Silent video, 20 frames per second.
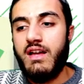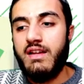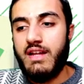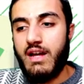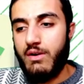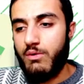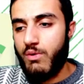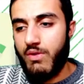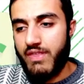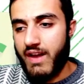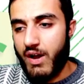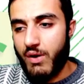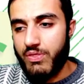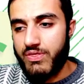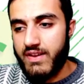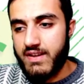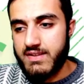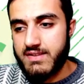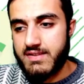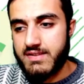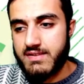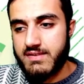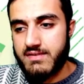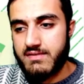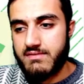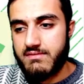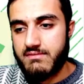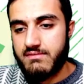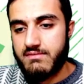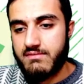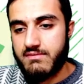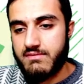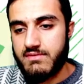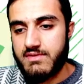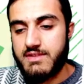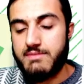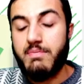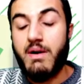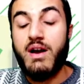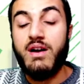Now without this,
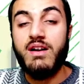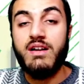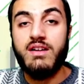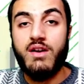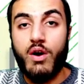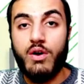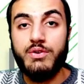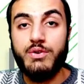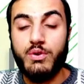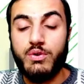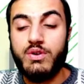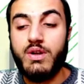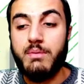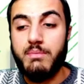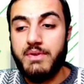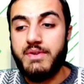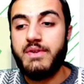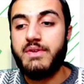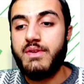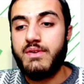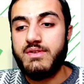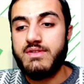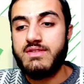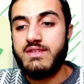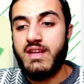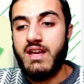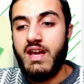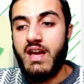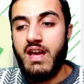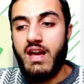spy on your competitors.